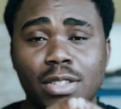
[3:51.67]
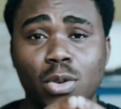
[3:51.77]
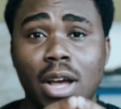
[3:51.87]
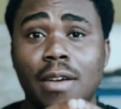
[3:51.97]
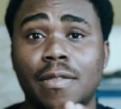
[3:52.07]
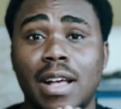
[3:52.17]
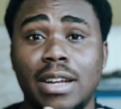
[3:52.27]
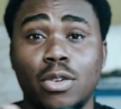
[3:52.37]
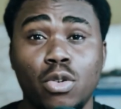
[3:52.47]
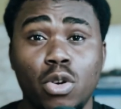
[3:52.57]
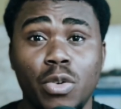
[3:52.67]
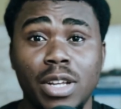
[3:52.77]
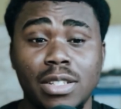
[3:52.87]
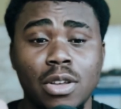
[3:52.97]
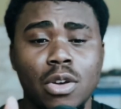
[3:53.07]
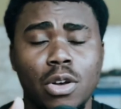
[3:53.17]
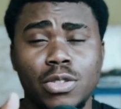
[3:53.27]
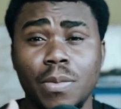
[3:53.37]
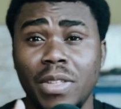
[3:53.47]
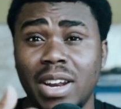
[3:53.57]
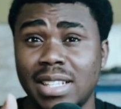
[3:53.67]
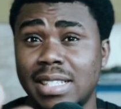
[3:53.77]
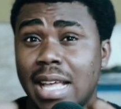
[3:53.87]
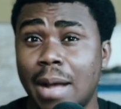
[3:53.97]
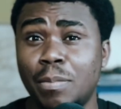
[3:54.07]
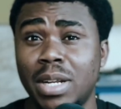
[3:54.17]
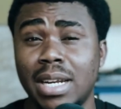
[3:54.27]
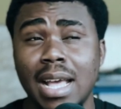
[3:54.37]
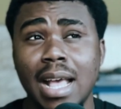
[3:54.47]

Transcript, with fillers: as you have an occurrence or something that is happening